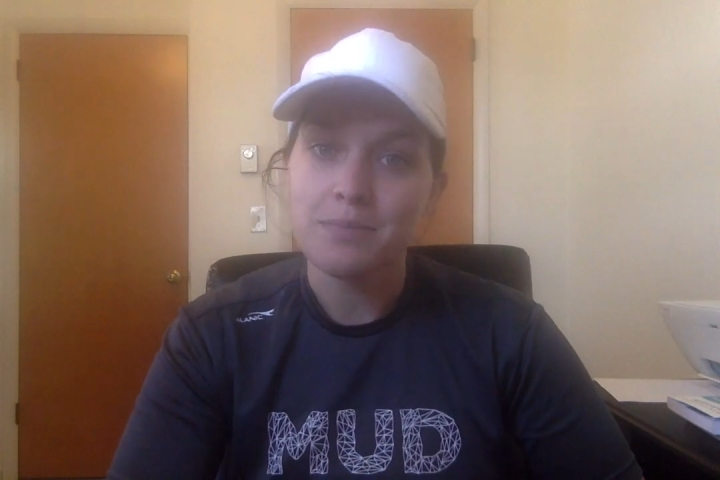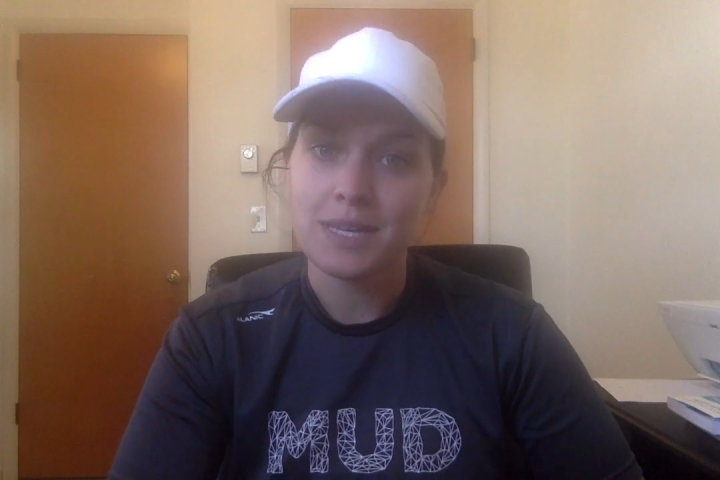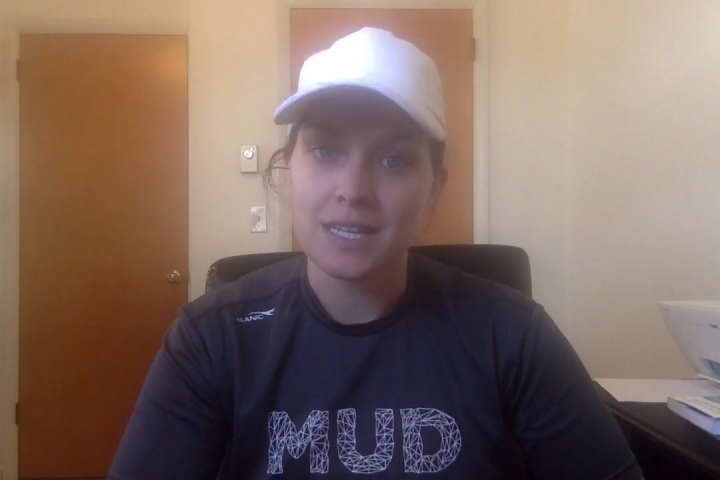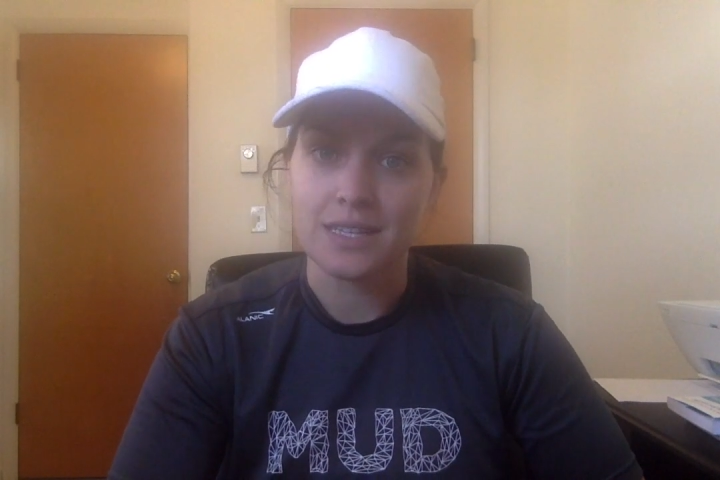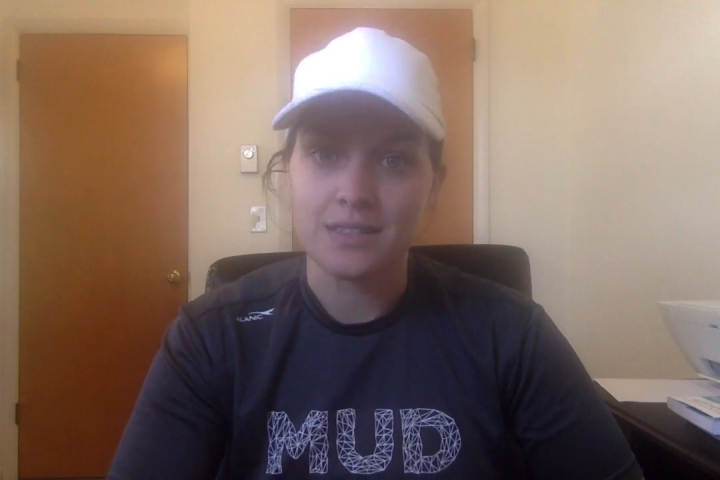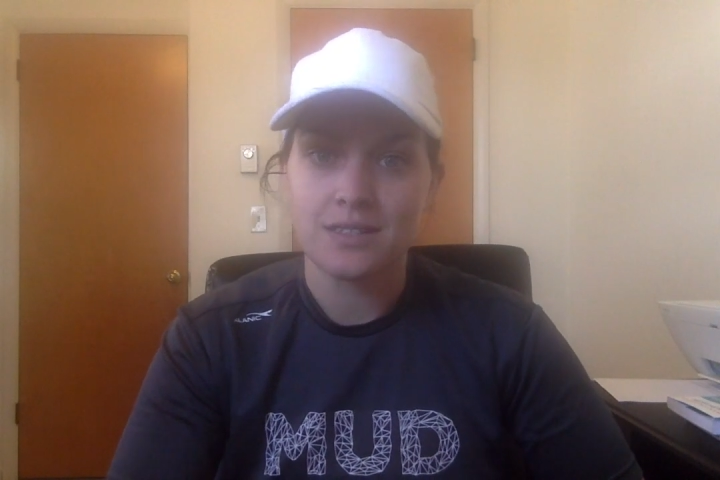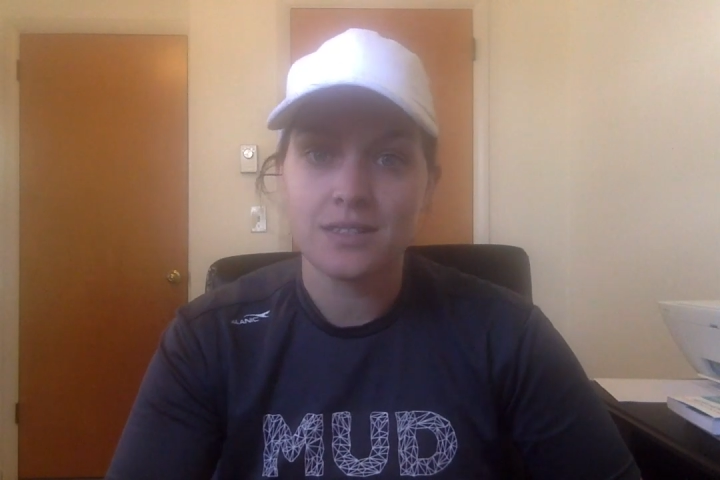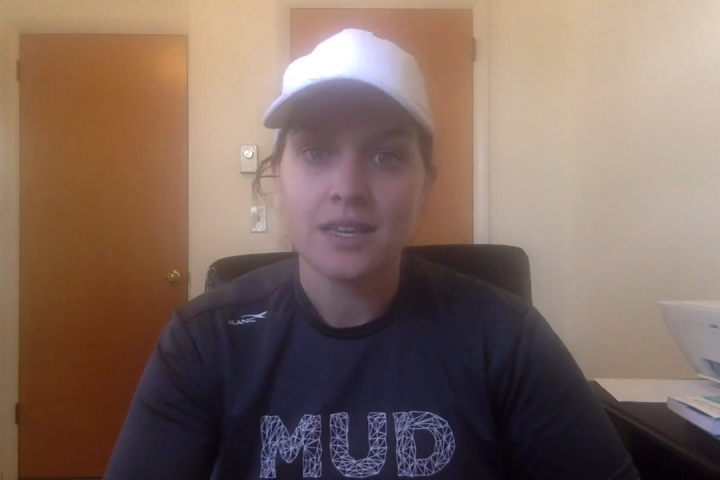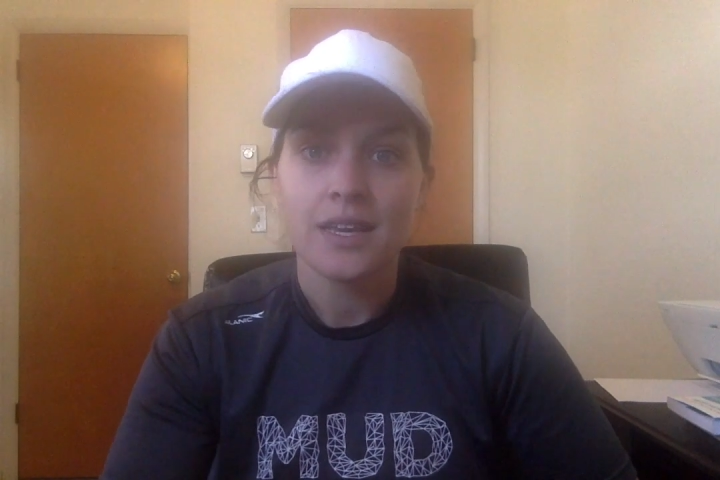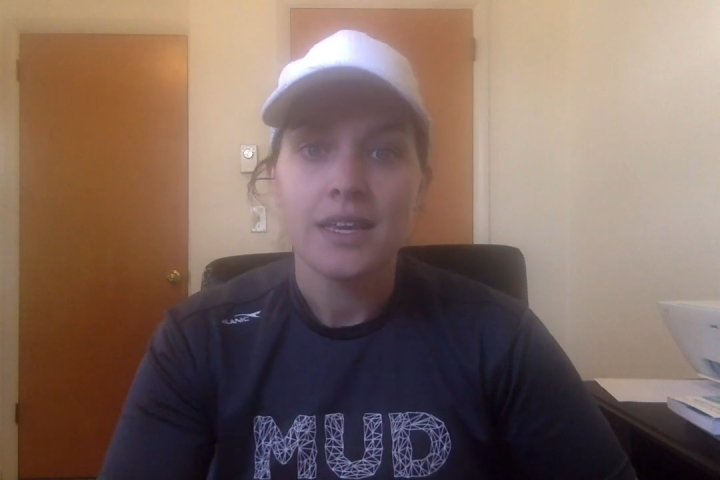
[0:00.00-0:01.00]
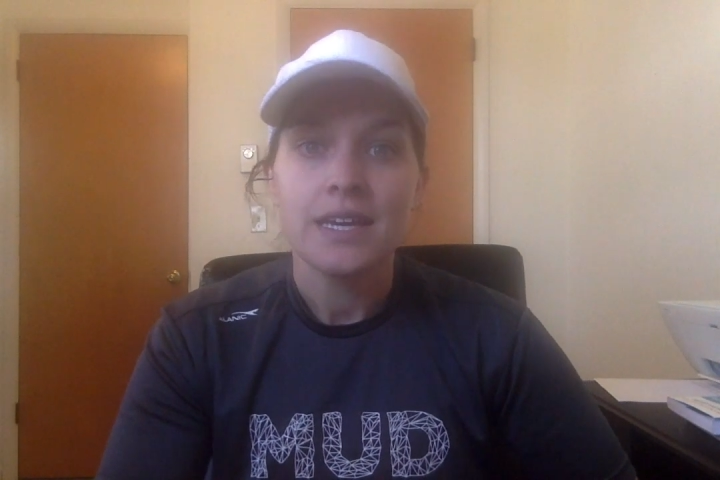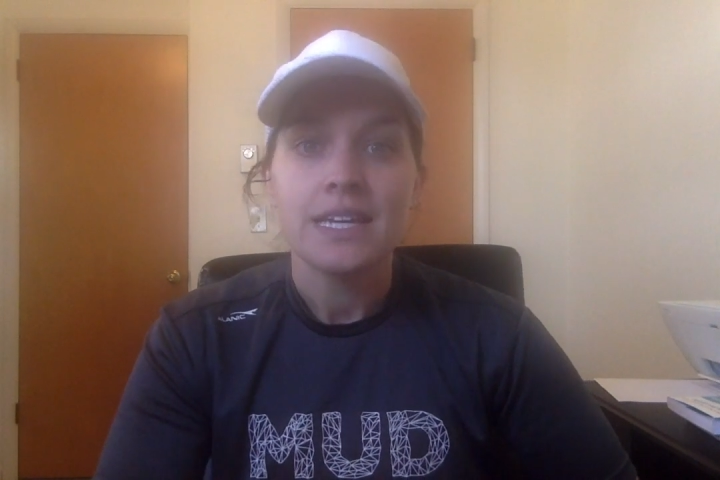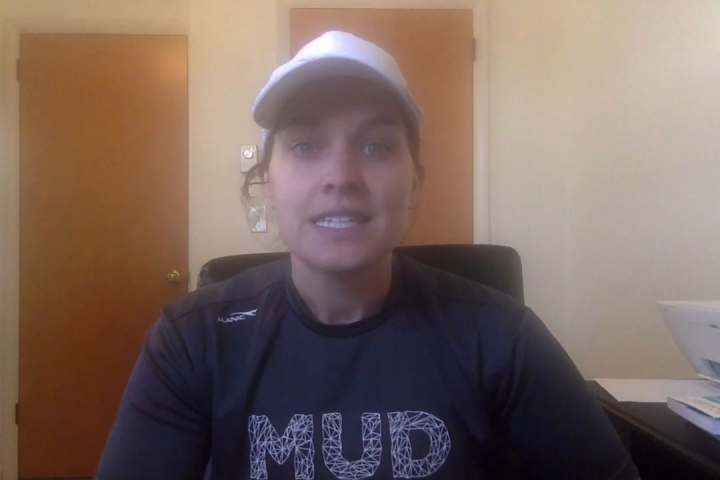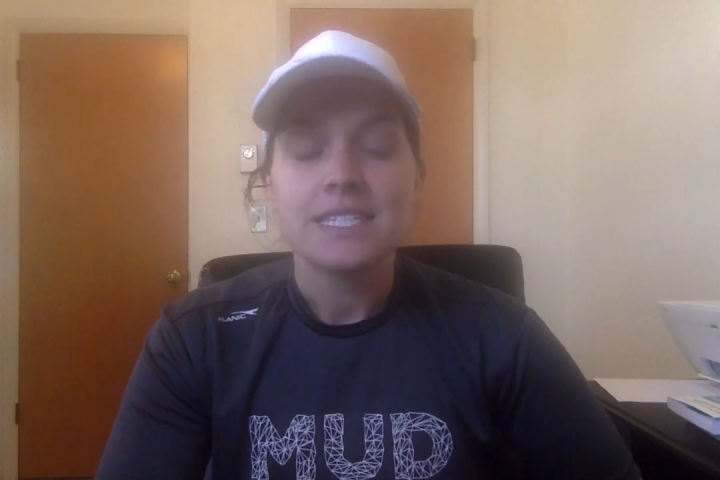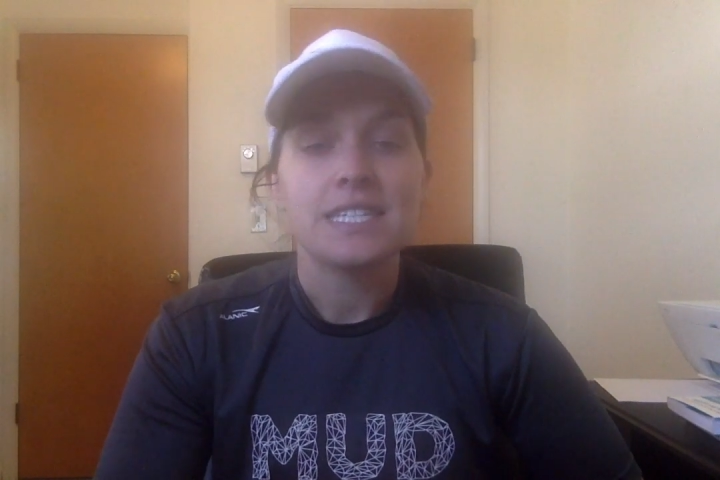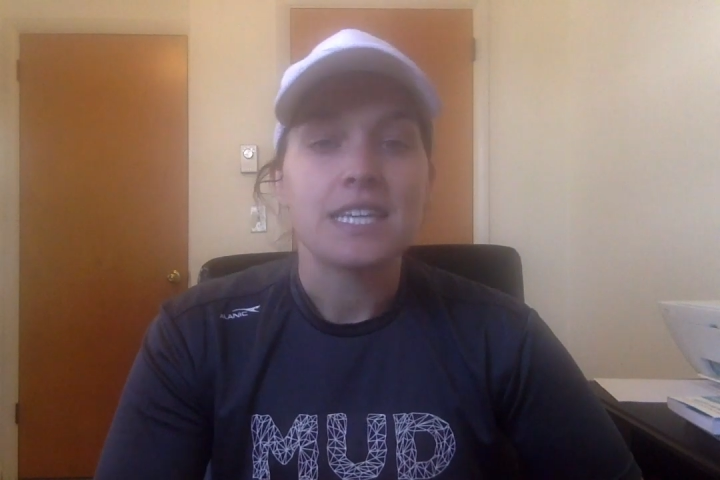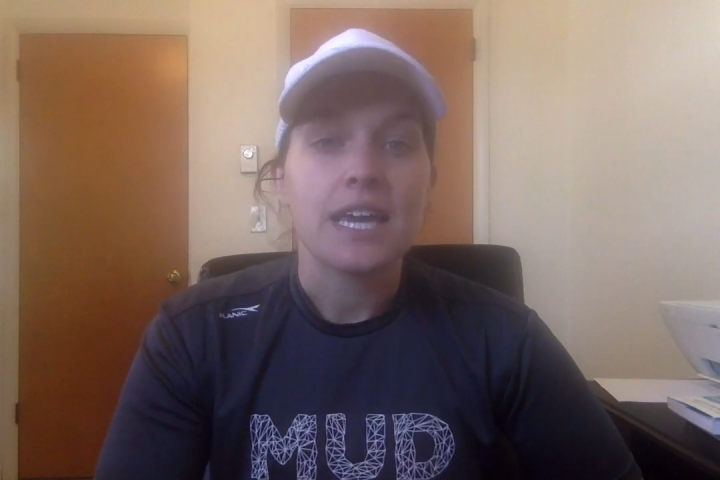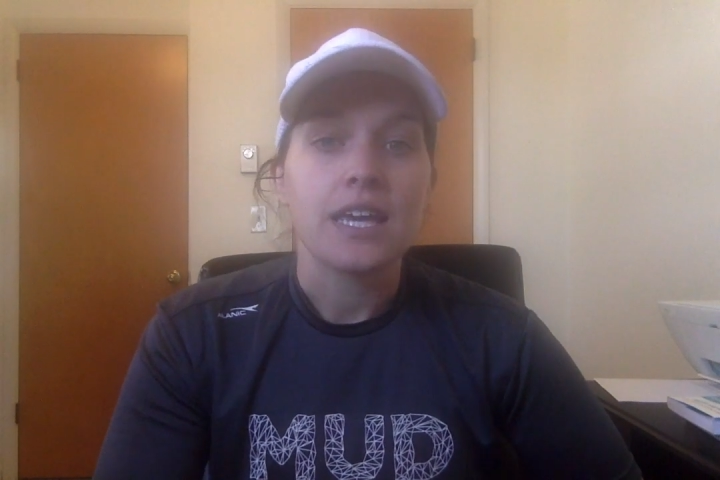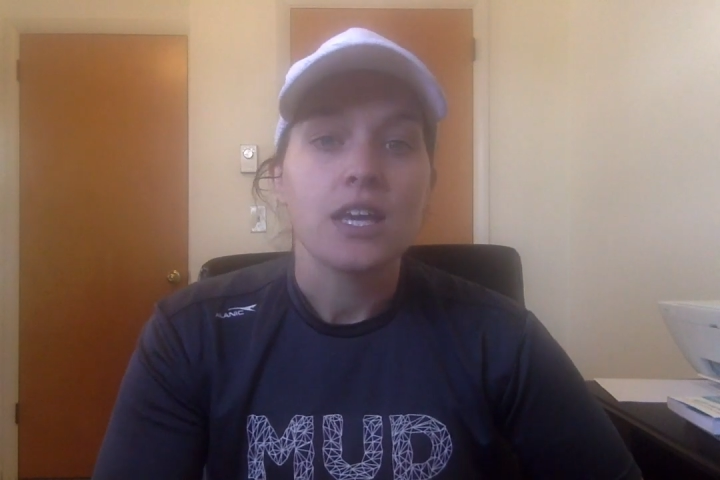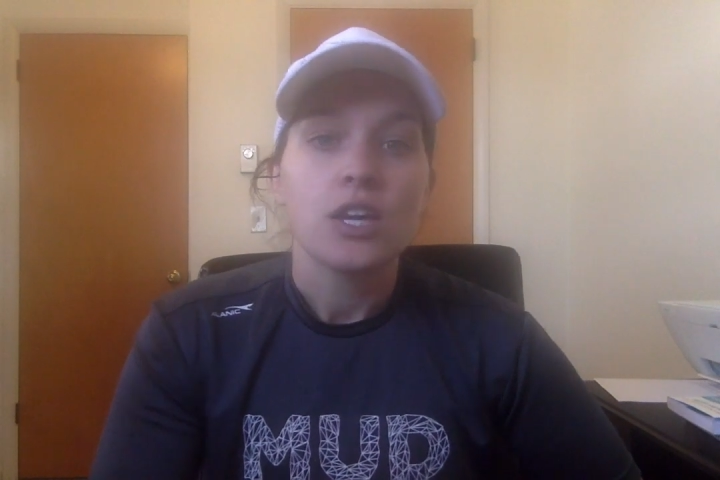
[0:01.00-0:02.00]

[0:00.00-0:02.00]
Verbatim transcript: minutes today.